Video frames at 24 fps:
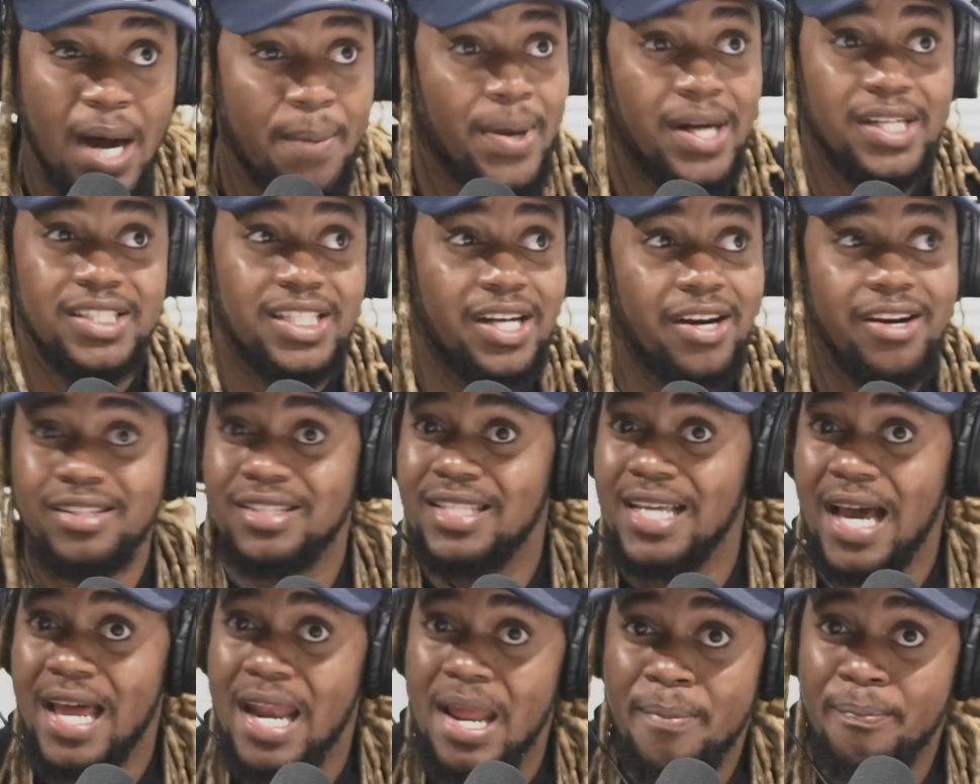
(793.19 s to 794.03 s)
A
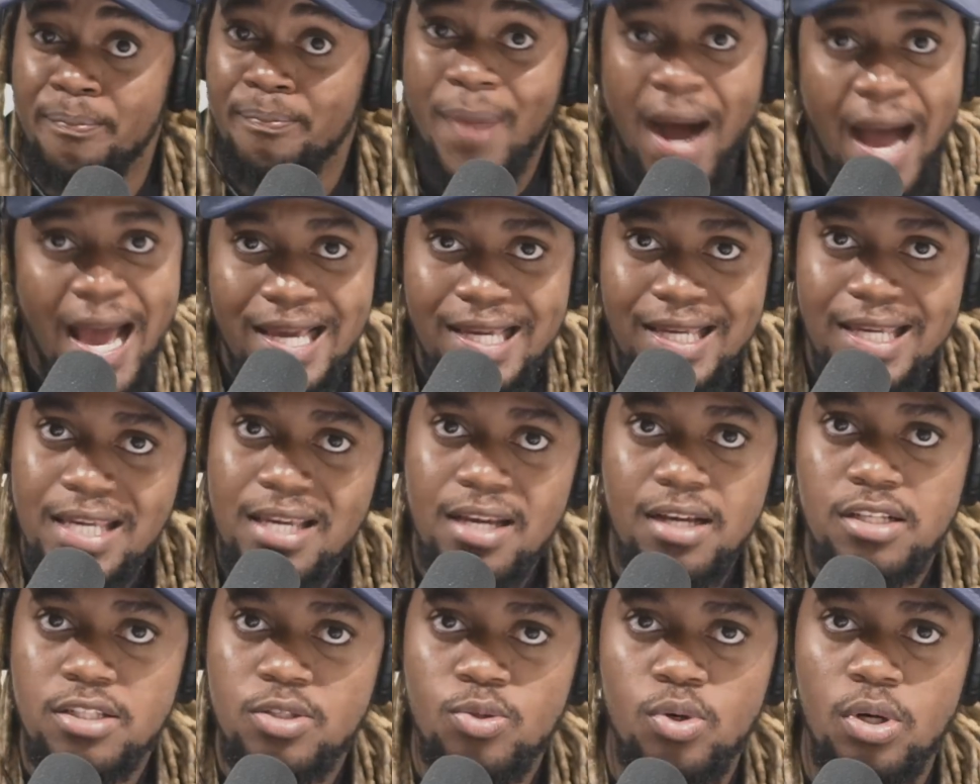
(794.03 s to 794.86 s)
majority of them buy
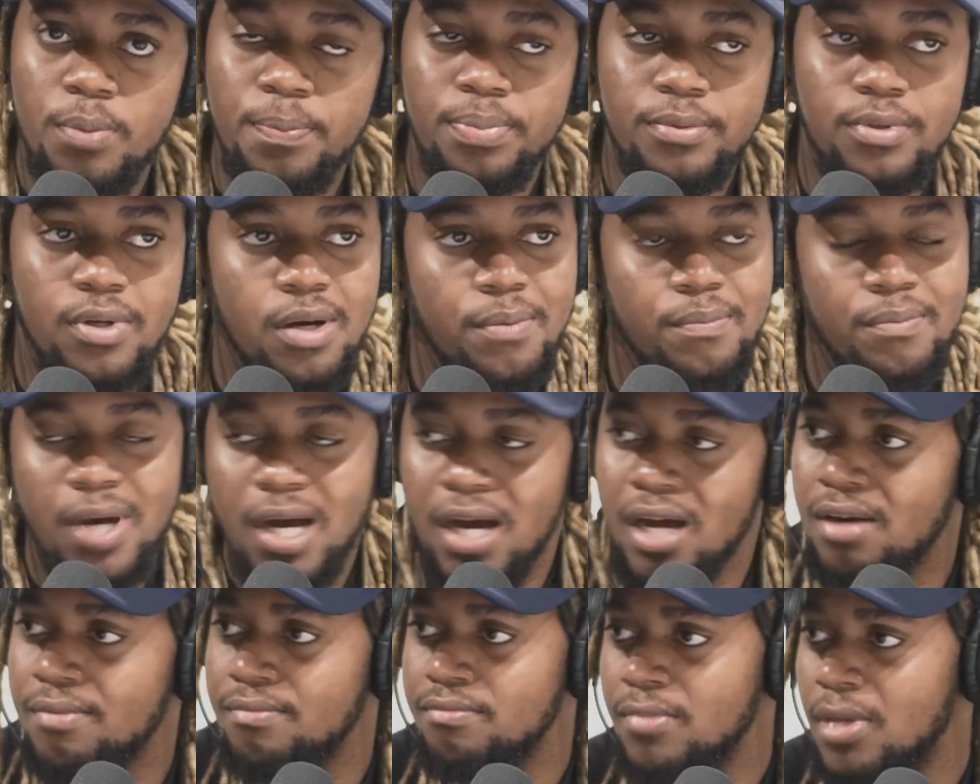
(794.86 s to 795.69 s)
cake soap.
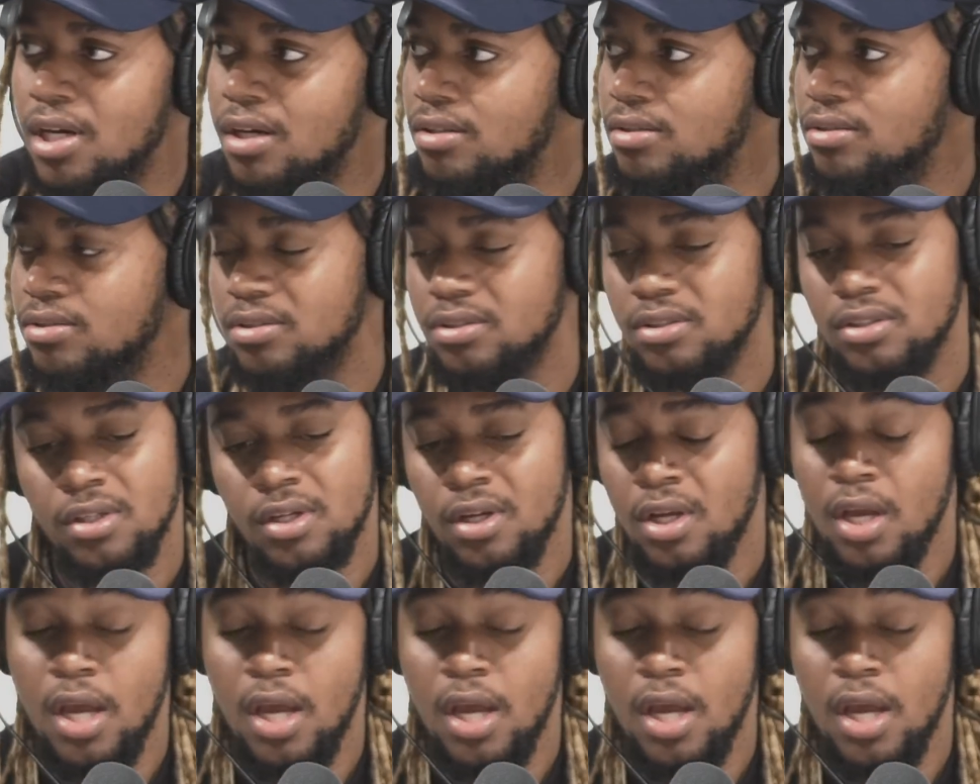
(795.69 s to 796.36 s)
Come on, bro.